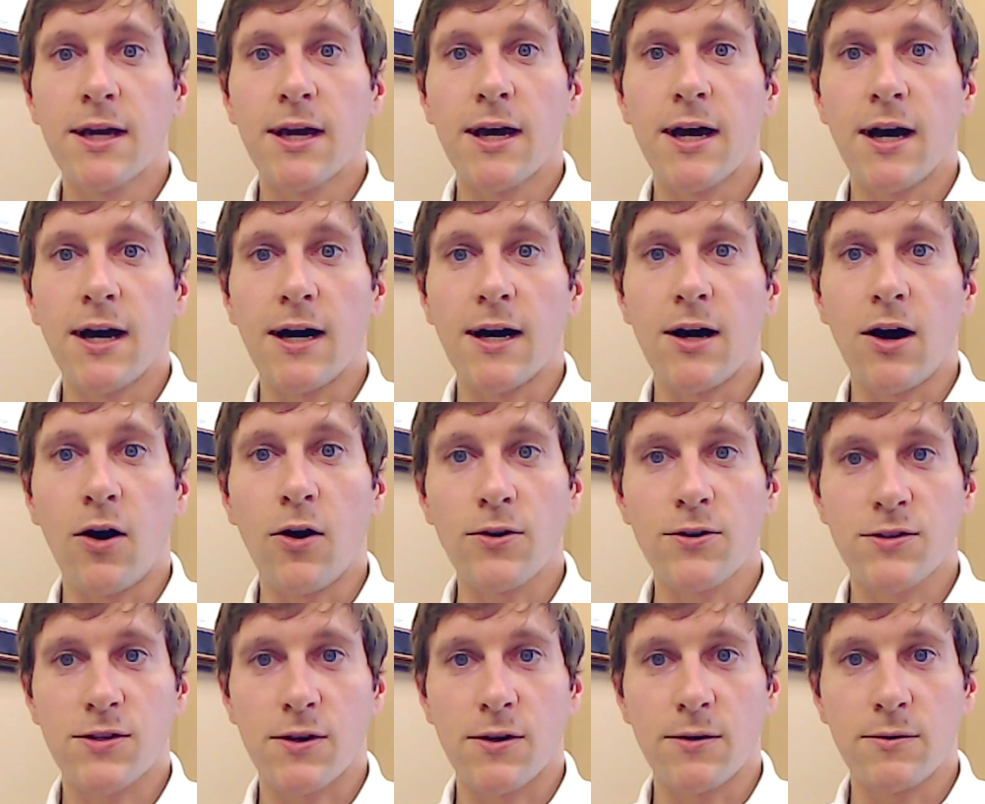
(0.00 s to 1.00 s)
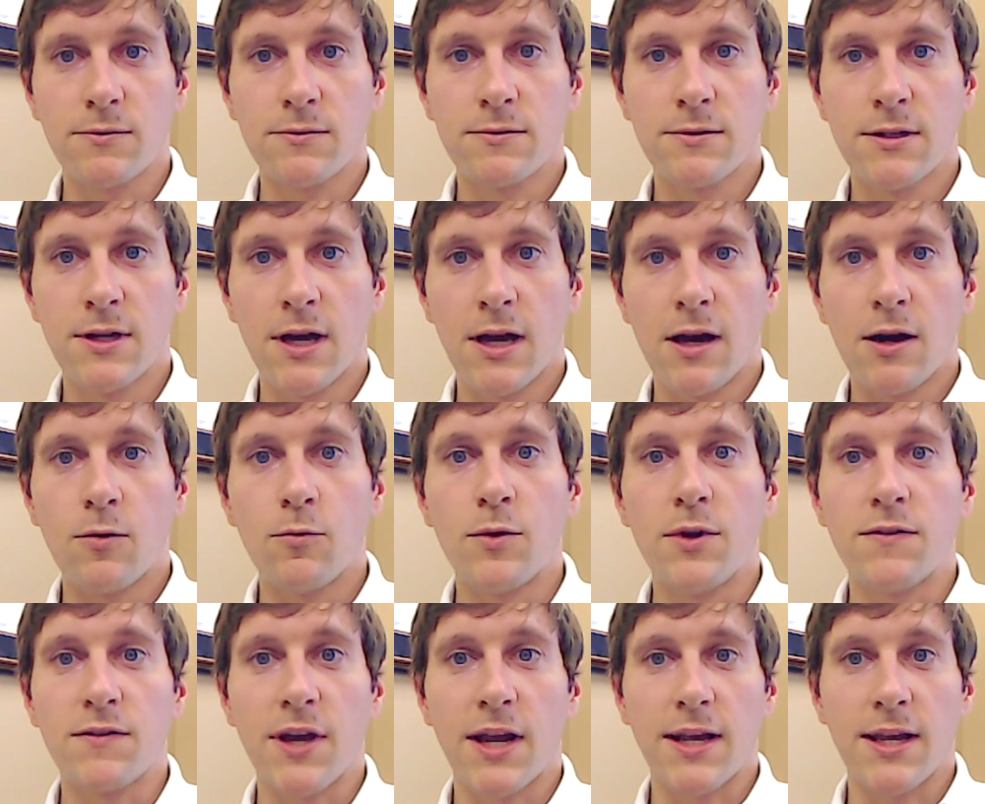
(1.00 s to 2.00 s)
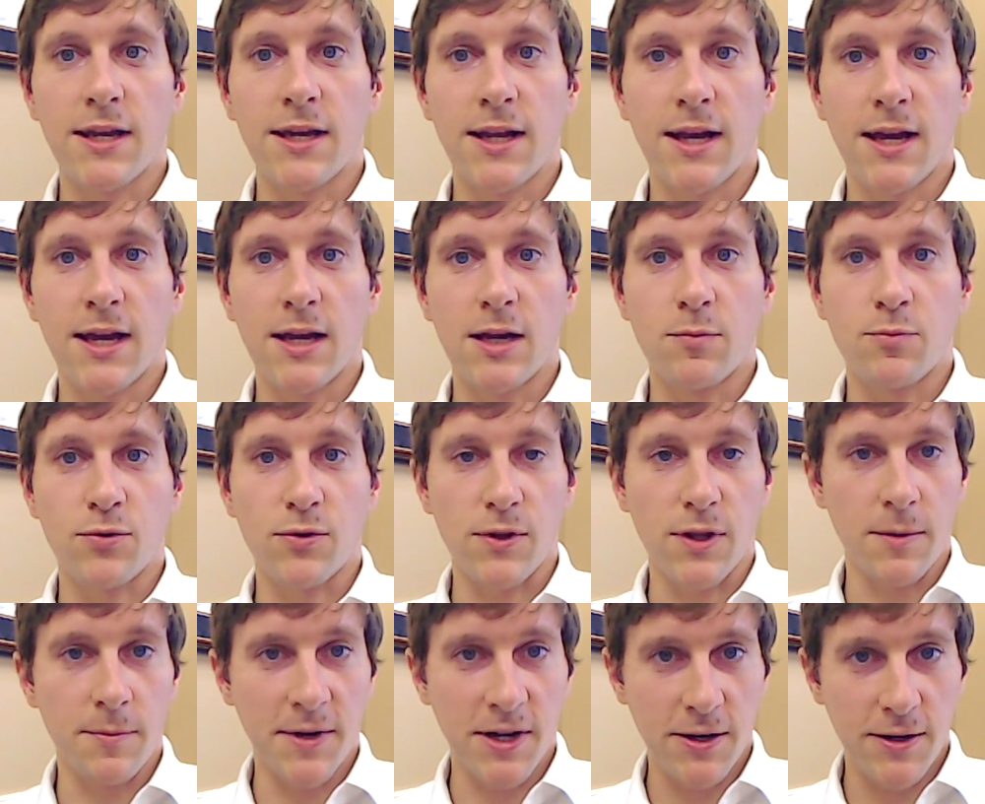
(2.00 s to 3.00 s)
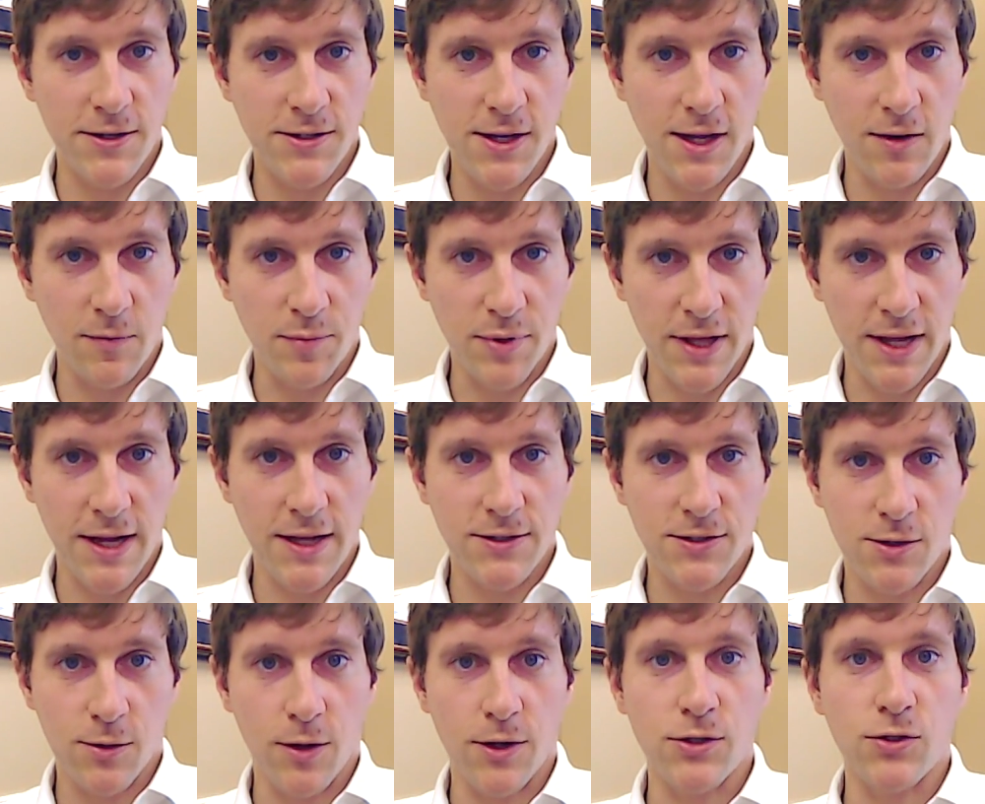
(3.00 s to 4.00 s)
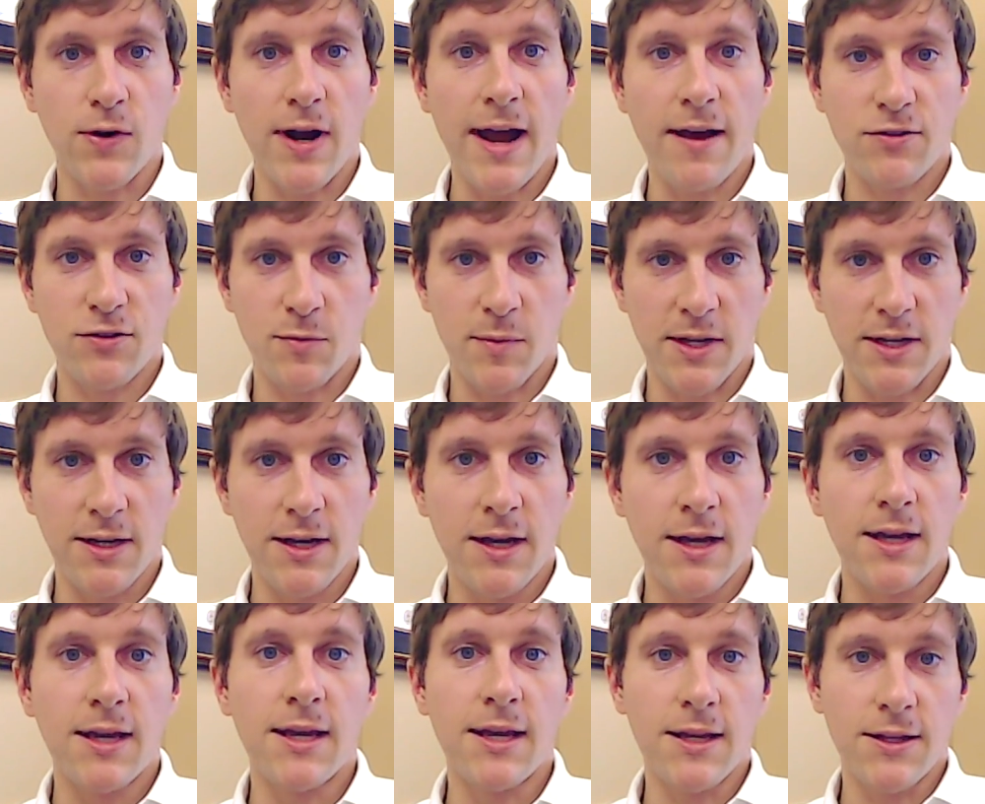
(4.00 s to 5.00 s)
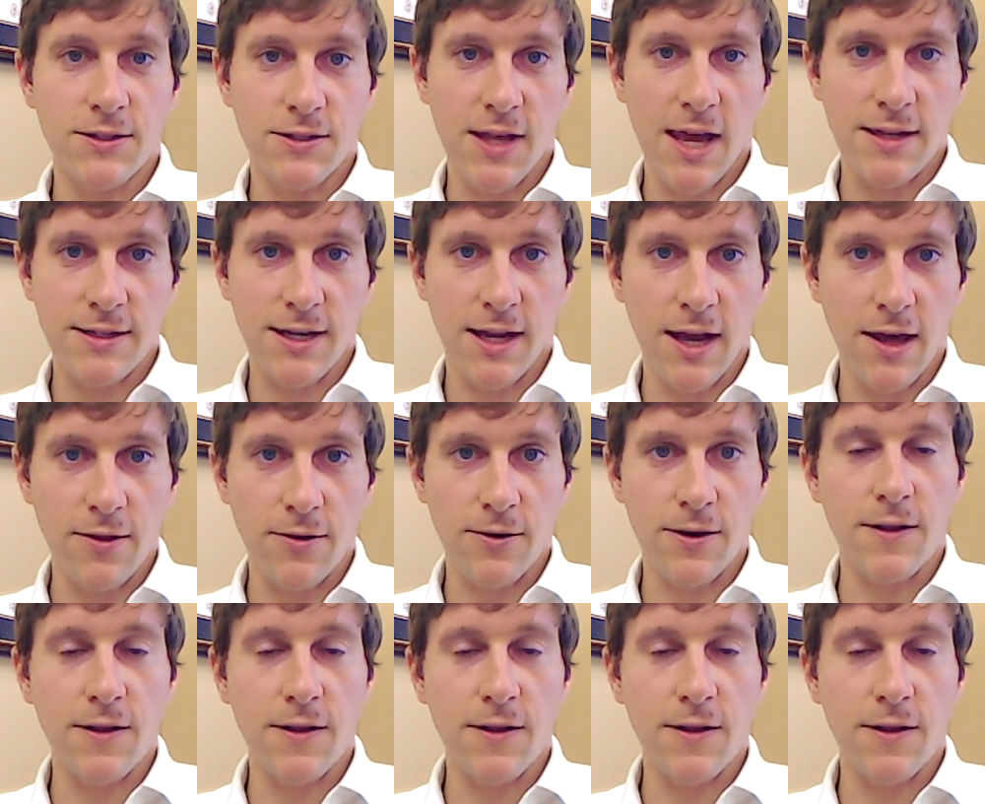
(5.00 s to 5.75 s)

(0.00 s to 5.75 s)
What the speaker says: Also, we've got to get a preliminary set of plans to our draftsman. He gets that together